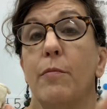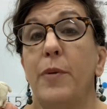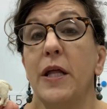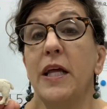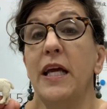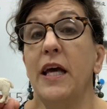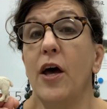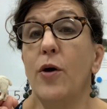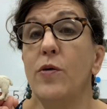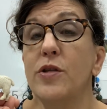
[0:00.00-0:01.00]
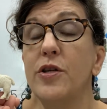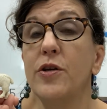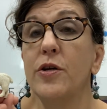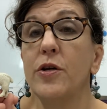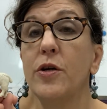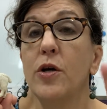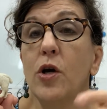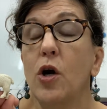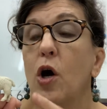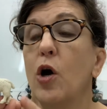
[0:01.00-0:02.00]
billy goat,
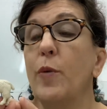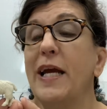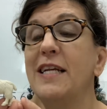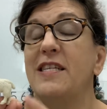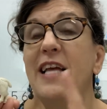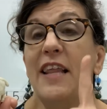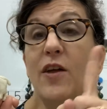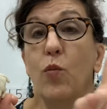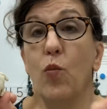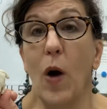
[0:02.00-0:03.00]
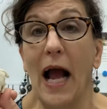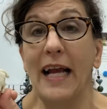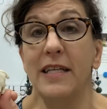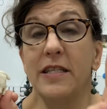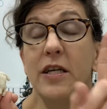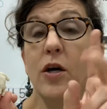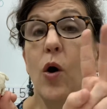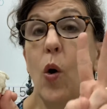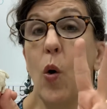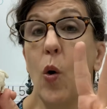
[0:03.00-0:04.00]
or we could say the white
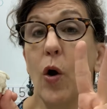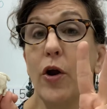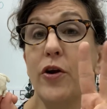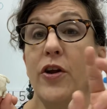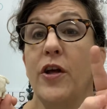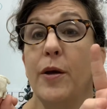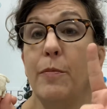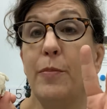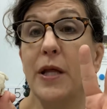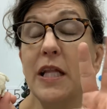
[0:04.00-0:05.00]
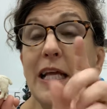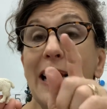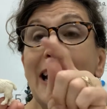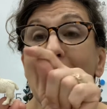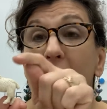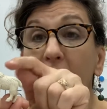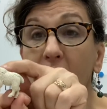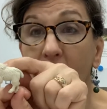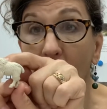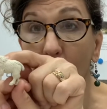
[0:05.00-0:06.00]
horned billy
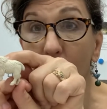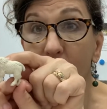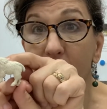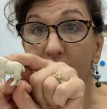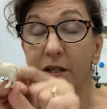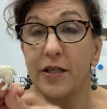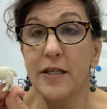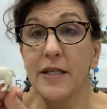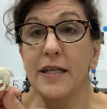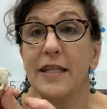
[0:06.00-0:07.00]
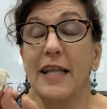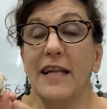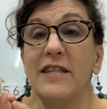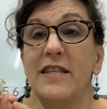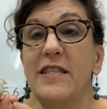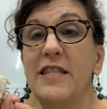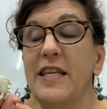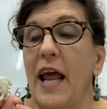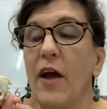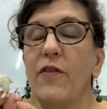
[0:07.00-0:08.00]
goat. That's the
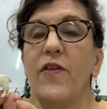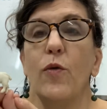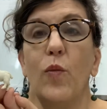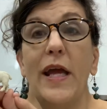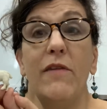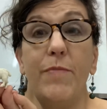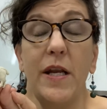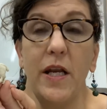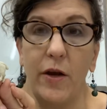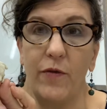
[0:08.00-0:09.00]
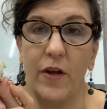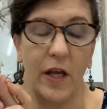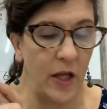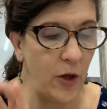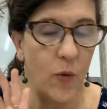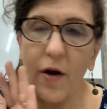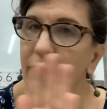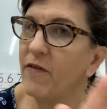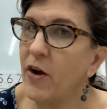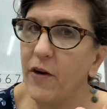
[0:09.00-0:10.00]
noun. So we have been using, you are
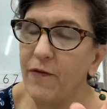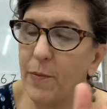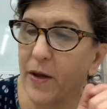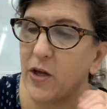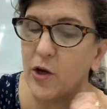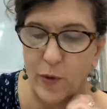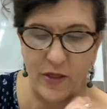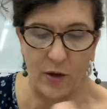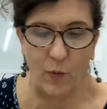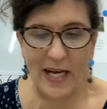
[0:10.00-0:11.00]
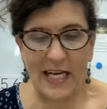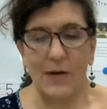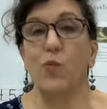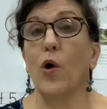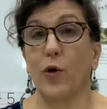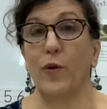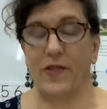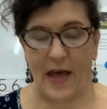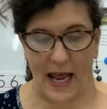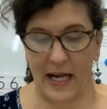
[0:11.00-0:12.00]
very familiar with, and we did work
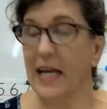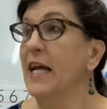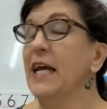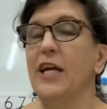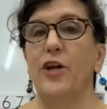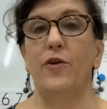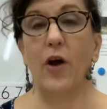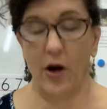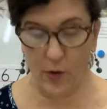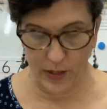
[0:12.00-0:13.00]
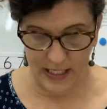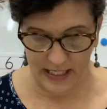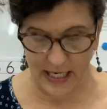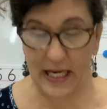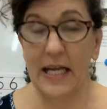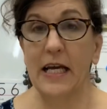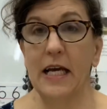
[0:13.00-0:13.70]
with that. You not only did